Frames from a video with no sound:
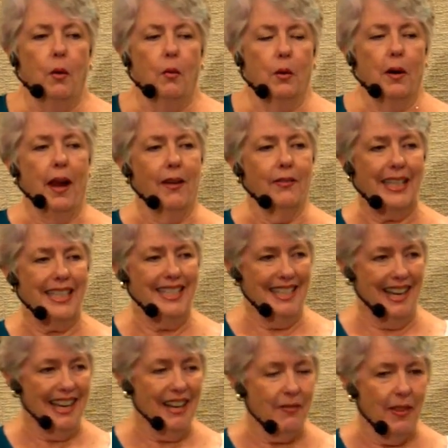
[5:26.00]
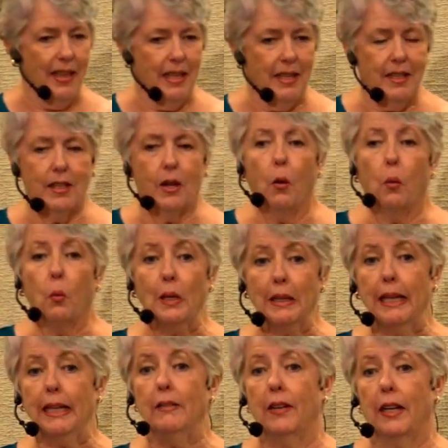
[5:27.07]
We're having none of this. We're
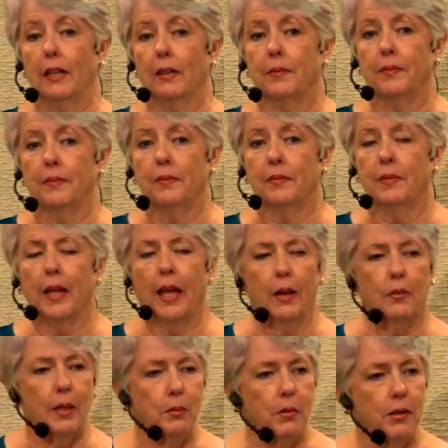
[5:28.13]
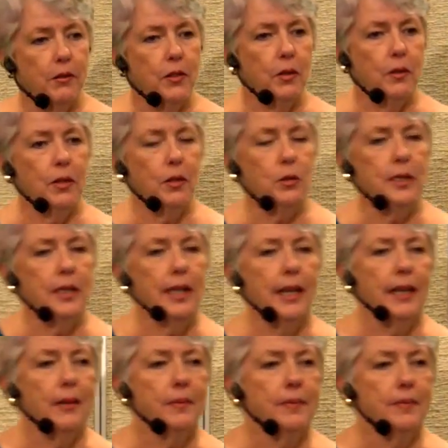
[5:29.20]
leaving. And we move to a new
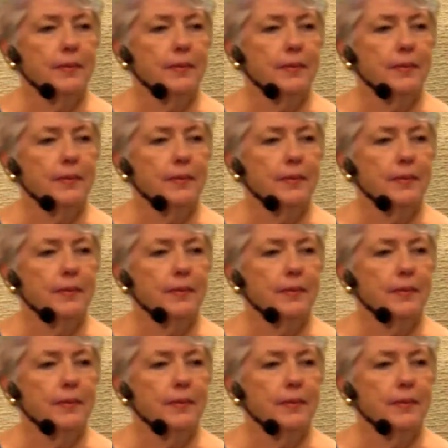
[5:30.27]
city